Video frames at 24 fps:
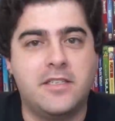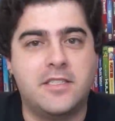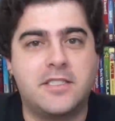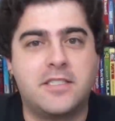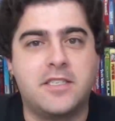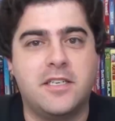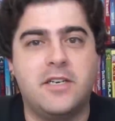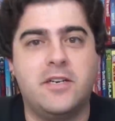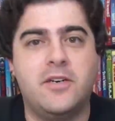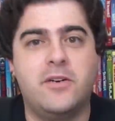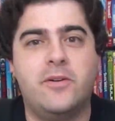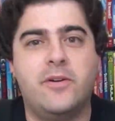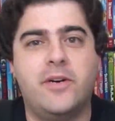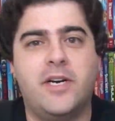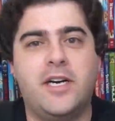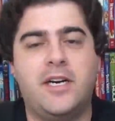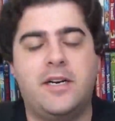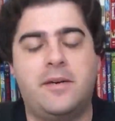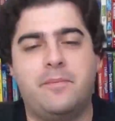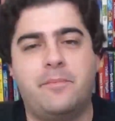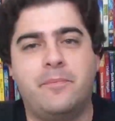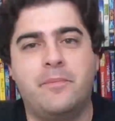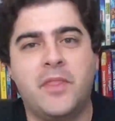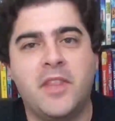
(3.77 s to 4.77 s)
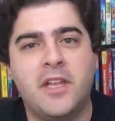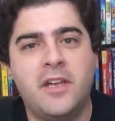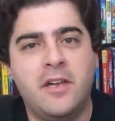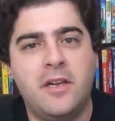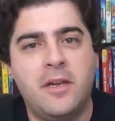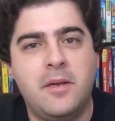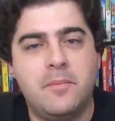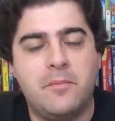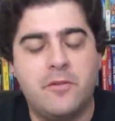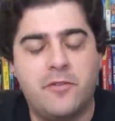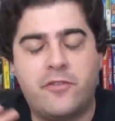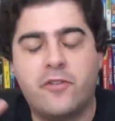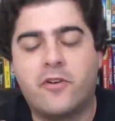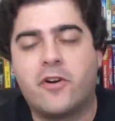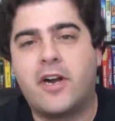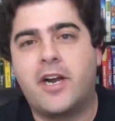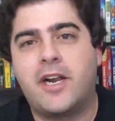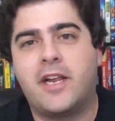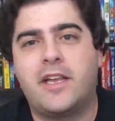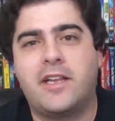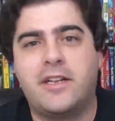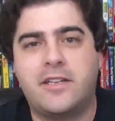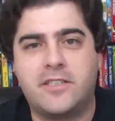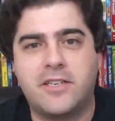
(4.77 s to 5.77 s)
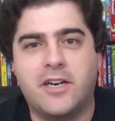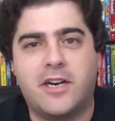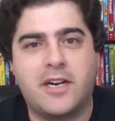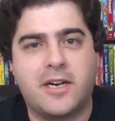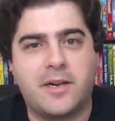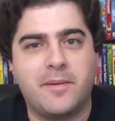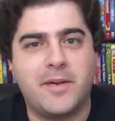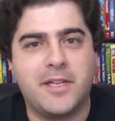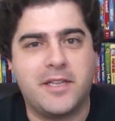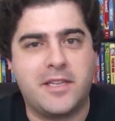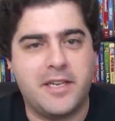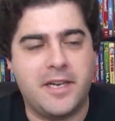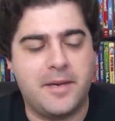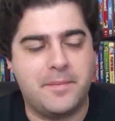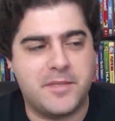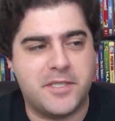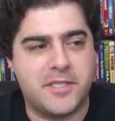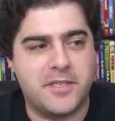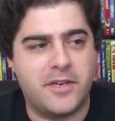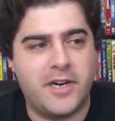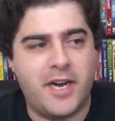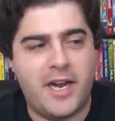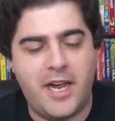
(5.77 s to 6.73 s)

So, before I talk about the episode,